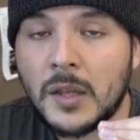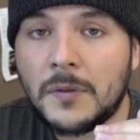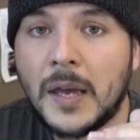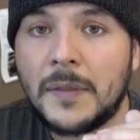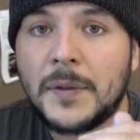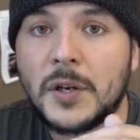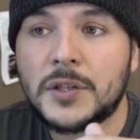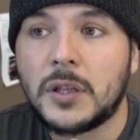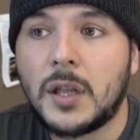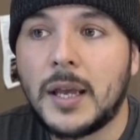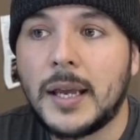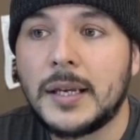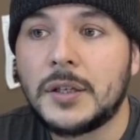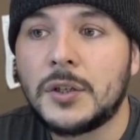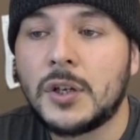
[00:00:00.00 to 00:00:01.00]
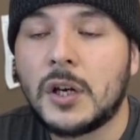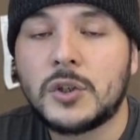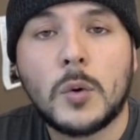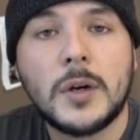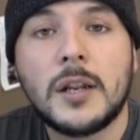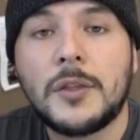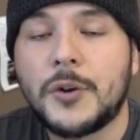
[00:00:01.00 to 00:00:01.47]
Then there's like, you know,
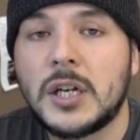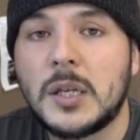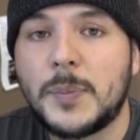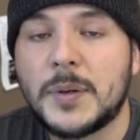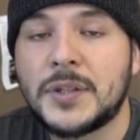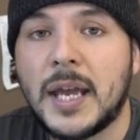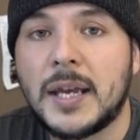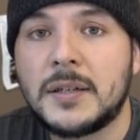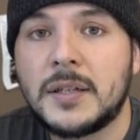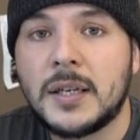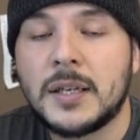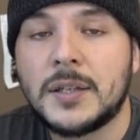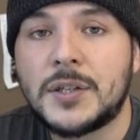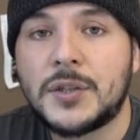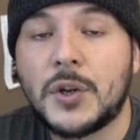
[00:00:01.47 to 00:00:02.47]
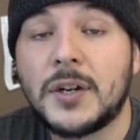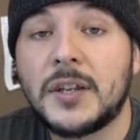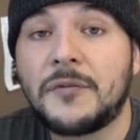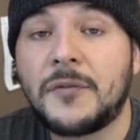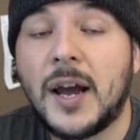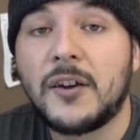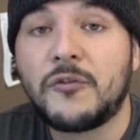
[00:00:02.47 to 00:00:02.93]
20 to 30% is
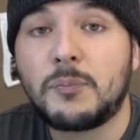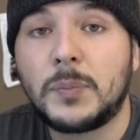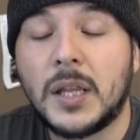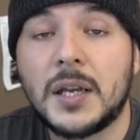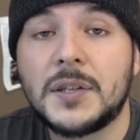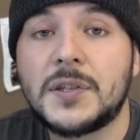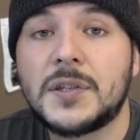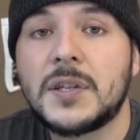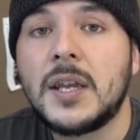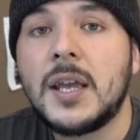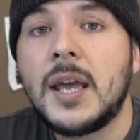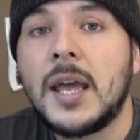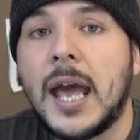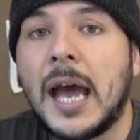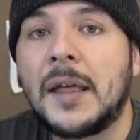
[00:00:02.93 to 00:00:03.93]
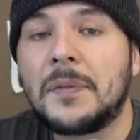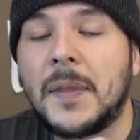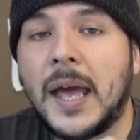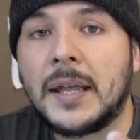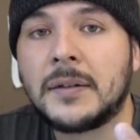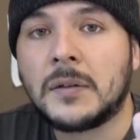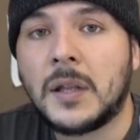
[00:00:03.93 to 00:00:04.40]
35 plus. And
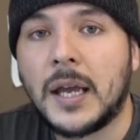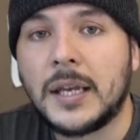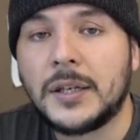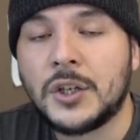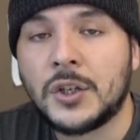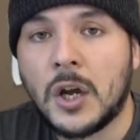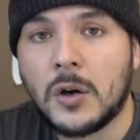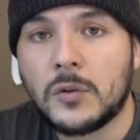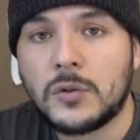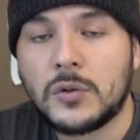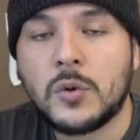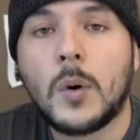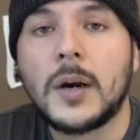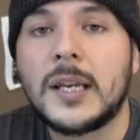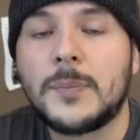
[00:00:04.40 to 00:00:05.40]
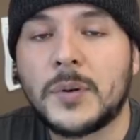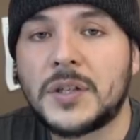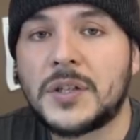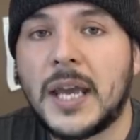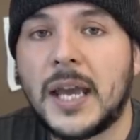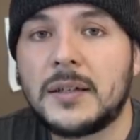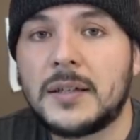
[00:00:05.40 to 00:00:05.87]
then like, you know,
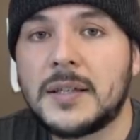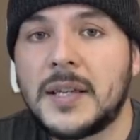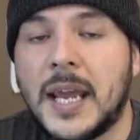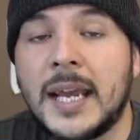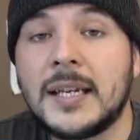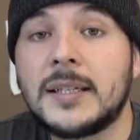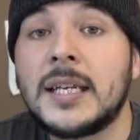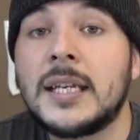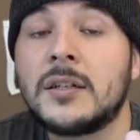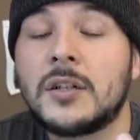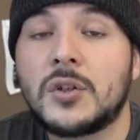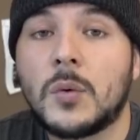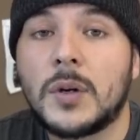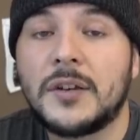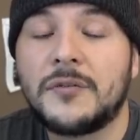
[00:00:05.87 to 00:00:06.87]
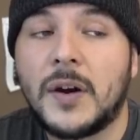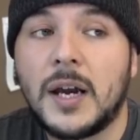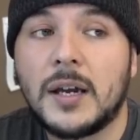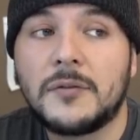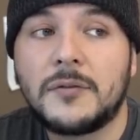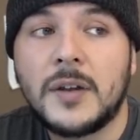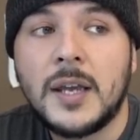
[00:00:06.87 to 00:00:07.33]
20% is 18 to
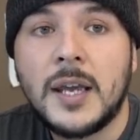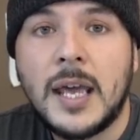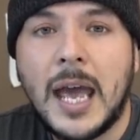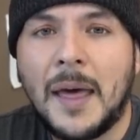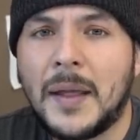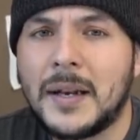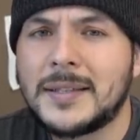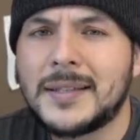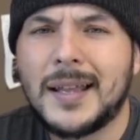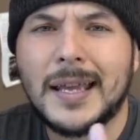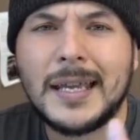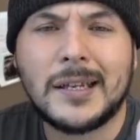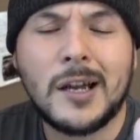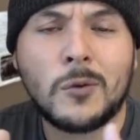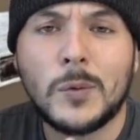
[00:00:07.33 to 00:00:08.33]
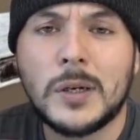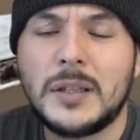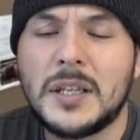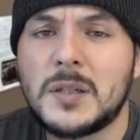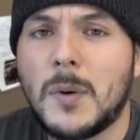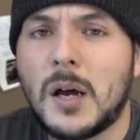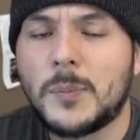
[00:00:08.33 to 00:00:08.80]
25. And then it's like a
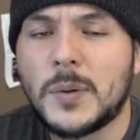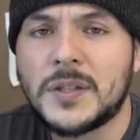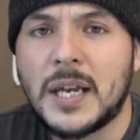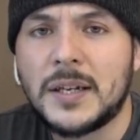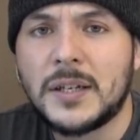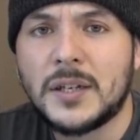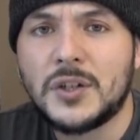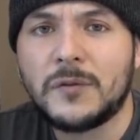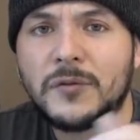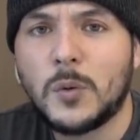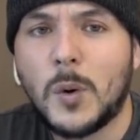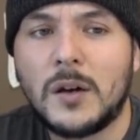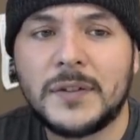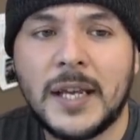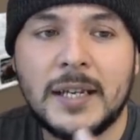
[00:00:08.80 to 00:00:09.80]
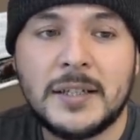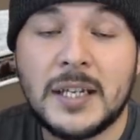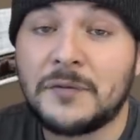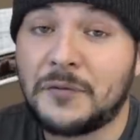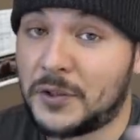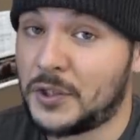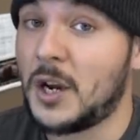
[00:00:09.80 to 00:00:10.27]
really small percentage of 12 to
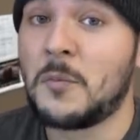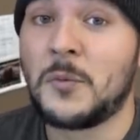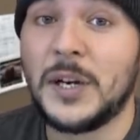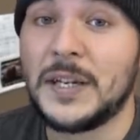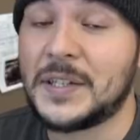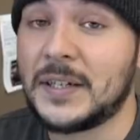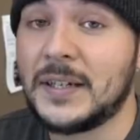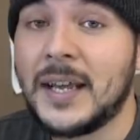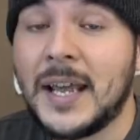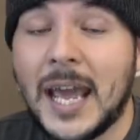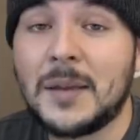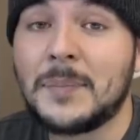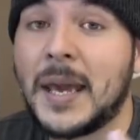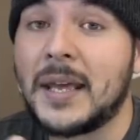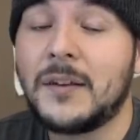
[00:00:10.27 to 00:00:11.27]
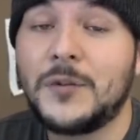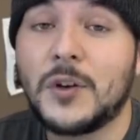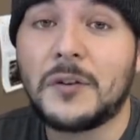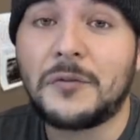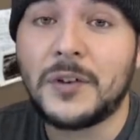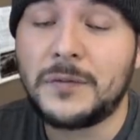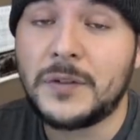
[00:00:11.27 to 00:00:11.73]
18 for some reason. Hey man, if
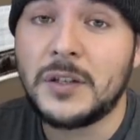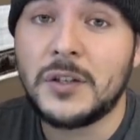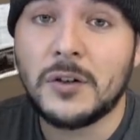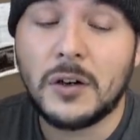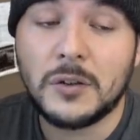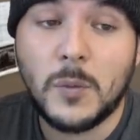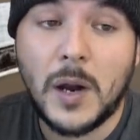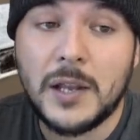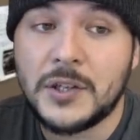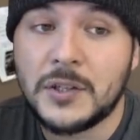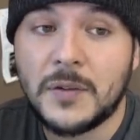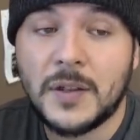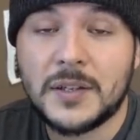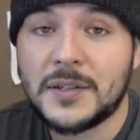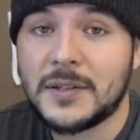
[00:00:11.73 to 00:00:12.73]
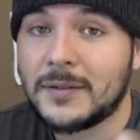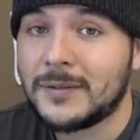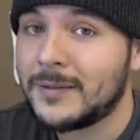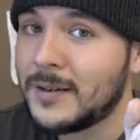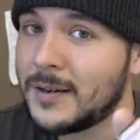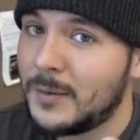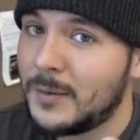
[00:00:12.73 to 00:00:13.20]
you're a 15-year-old watching this,
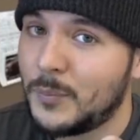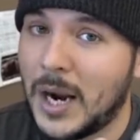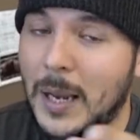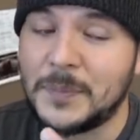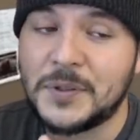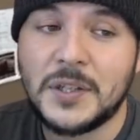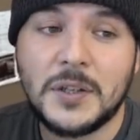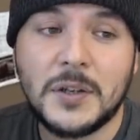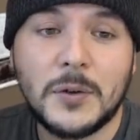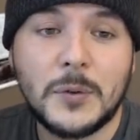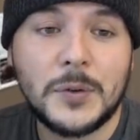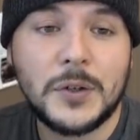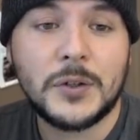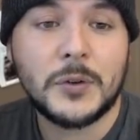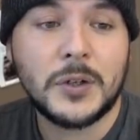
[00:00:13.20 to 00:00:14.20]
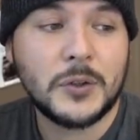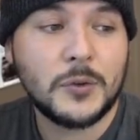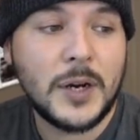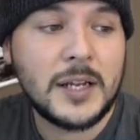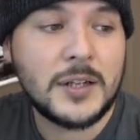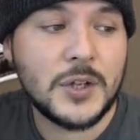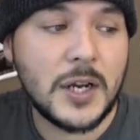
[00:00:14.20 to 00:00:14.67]
props to you. You're doing a
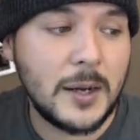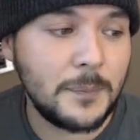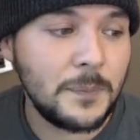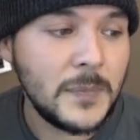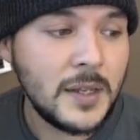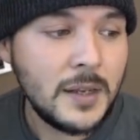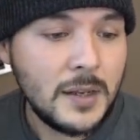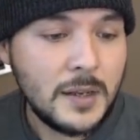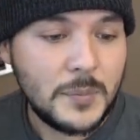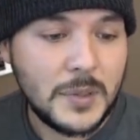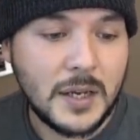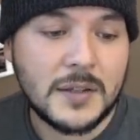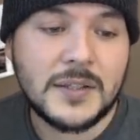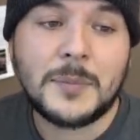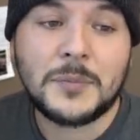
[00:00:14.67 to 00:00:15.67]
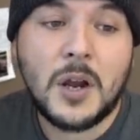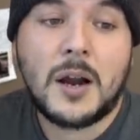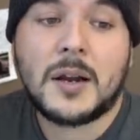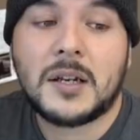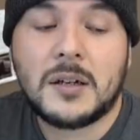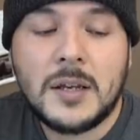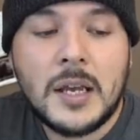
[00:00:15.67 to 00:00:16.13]
great job. Because I'm
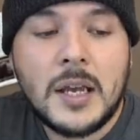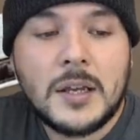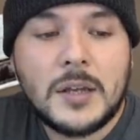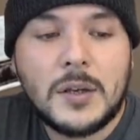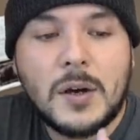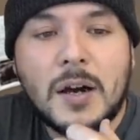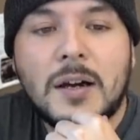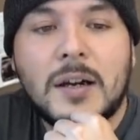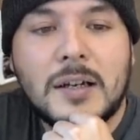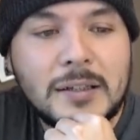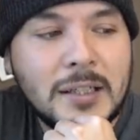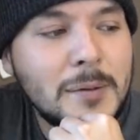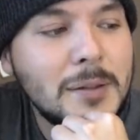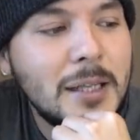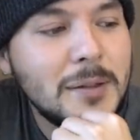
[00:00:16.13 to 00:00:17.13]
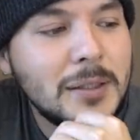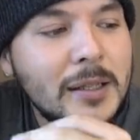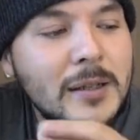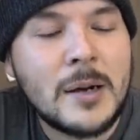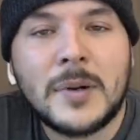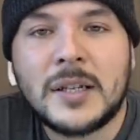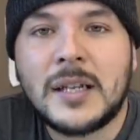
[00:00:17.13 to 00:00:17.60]
talking, I'm
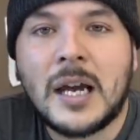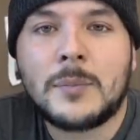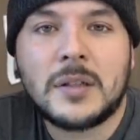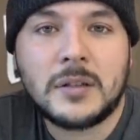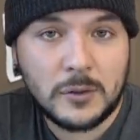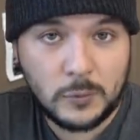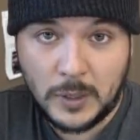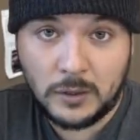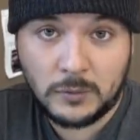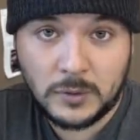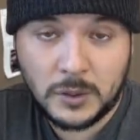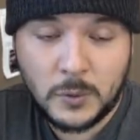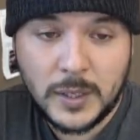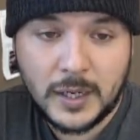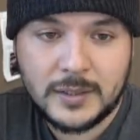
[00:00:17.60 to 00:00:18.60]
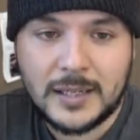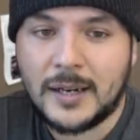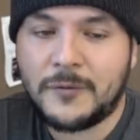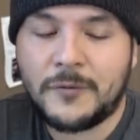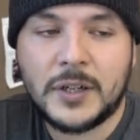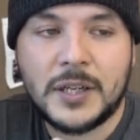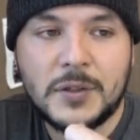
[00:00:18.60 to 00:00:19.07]
gonna derail real quick because I
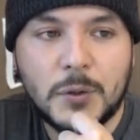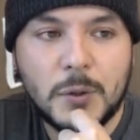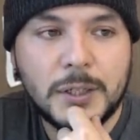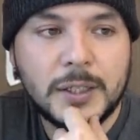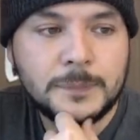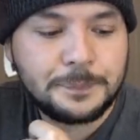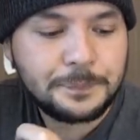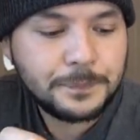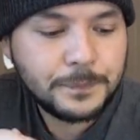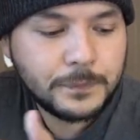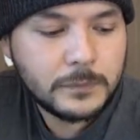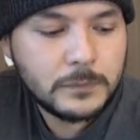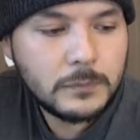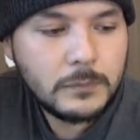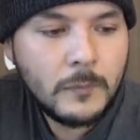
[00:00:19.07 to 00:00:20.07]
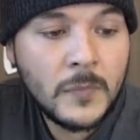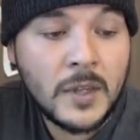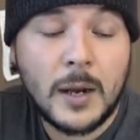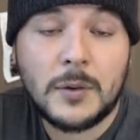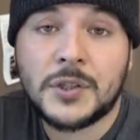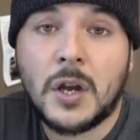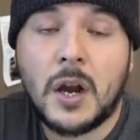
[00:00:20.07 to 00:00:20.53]
have a funny story.
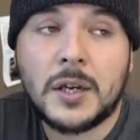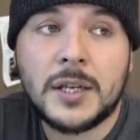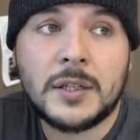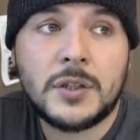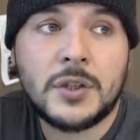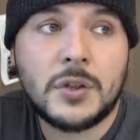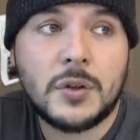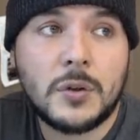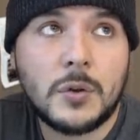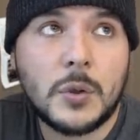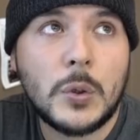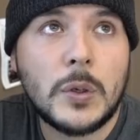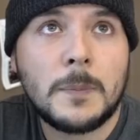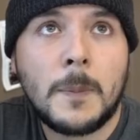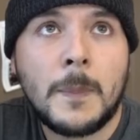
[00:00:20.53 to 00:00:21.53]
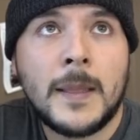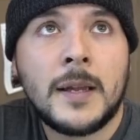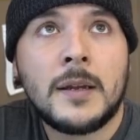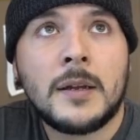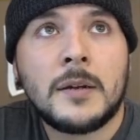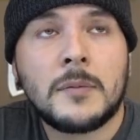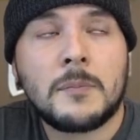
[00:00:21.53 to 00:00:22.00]
I was talking to
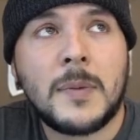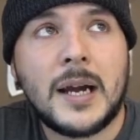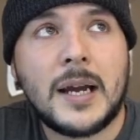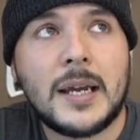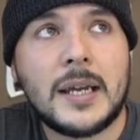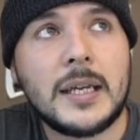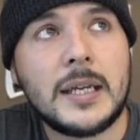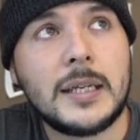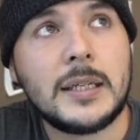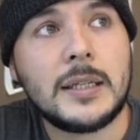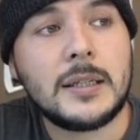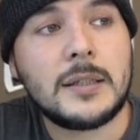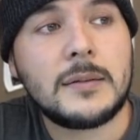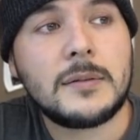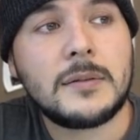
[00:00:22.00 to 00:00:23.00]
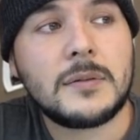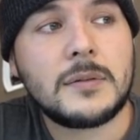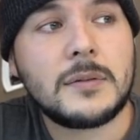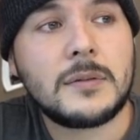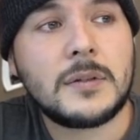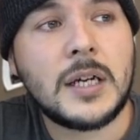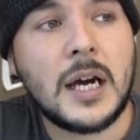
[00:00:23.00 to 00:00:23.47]
my
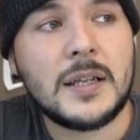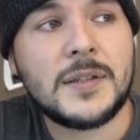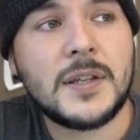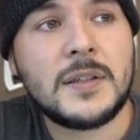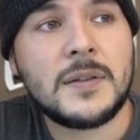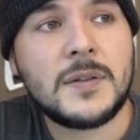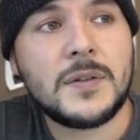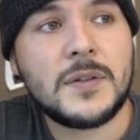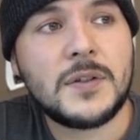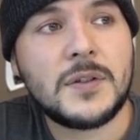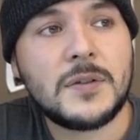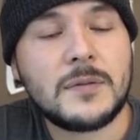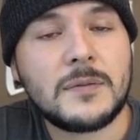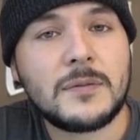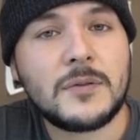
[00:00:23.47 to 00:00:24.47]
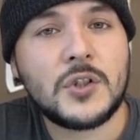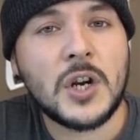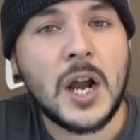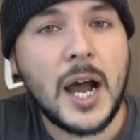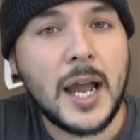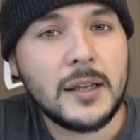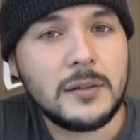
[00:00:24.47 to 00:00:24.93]
cousin's
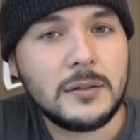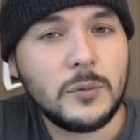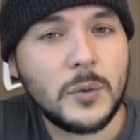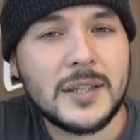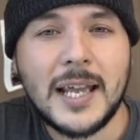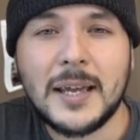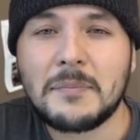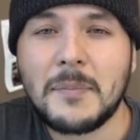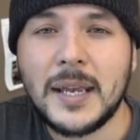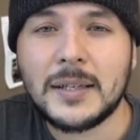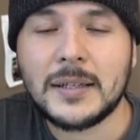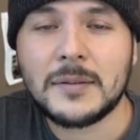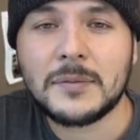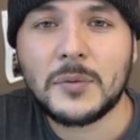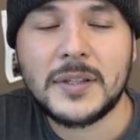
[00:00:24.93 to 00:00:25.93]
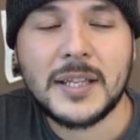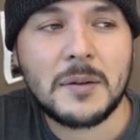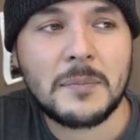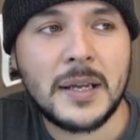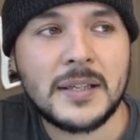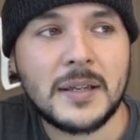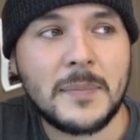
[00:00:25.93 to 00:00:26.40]
child. What does that make? What does that make?